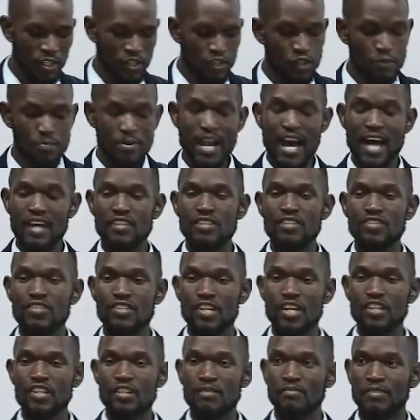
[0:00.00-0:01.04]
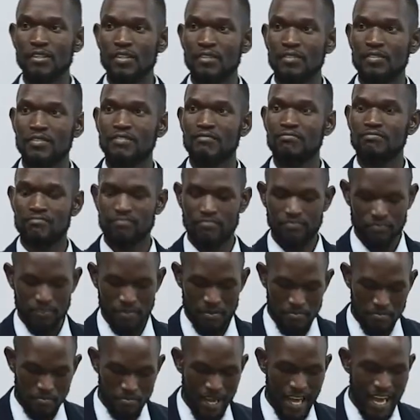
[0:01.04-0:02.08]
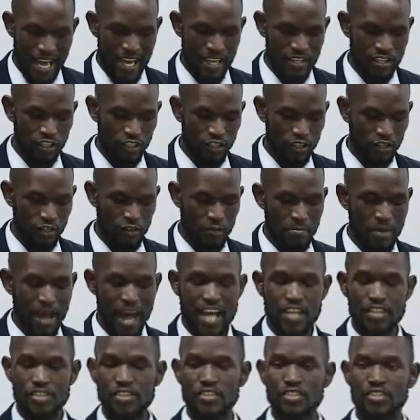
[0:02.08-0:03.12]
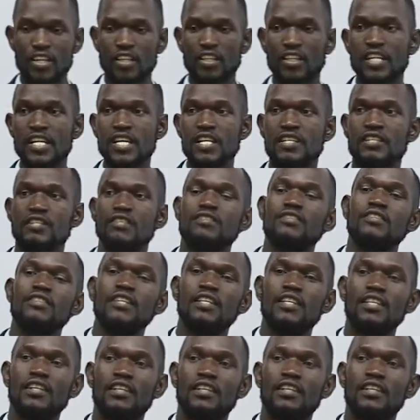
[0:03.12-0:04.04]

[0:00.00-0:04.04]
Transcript: to be understandable by the local pastors and leaders.